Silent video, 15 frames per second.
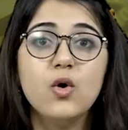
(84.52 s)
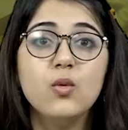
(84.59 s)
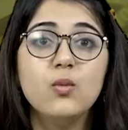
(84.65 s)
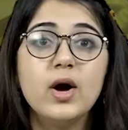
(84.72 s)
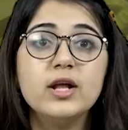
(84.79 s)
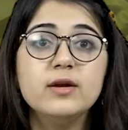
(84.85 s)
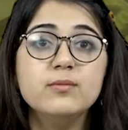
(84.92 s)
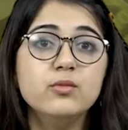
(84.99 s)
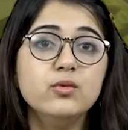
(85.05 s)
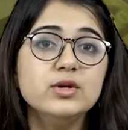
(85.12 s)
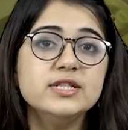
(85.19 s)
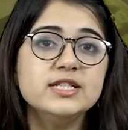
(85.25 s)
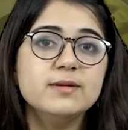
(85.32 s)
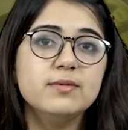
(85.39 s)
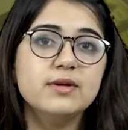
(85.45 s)
while
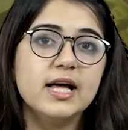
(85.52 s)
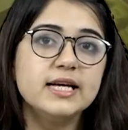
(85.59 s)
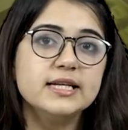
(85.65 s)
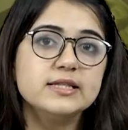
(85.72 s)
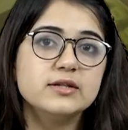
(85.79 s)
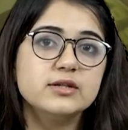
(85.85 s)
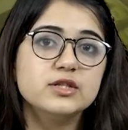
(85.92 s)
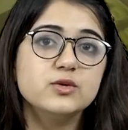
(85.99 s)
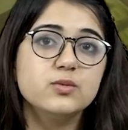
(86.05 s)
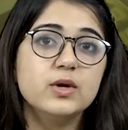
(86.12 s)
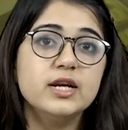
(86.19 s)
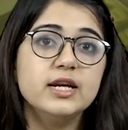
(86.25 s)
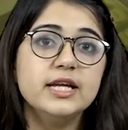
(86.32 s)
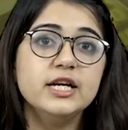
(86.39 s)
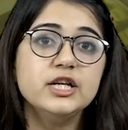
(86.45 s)
mood stabilizers
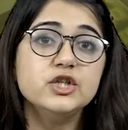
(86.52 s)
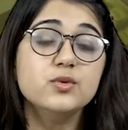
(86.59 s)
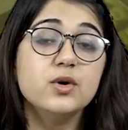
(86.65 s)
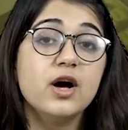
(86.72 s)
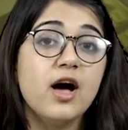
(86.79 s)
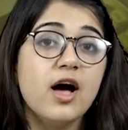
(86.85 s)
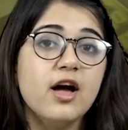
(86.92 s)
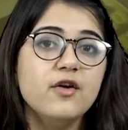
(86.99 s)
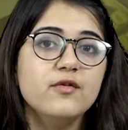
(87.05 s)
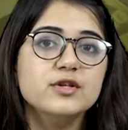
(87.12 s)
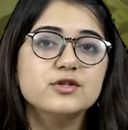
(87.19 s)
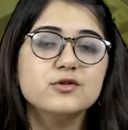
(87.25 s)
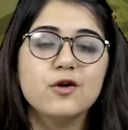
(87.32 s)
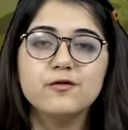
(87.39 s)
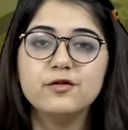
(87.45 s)
were linked to a higher
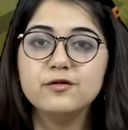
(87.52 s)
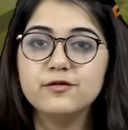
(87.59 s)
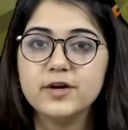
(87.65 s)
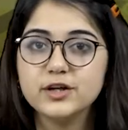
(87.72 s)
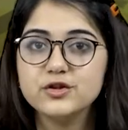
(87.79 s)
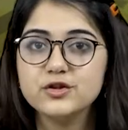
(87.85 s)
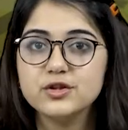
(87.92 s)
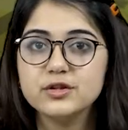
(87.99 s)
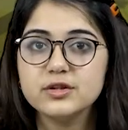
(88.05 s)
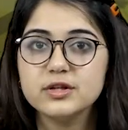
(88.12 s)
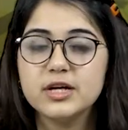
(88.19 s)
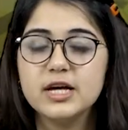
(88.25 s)
risk of infection.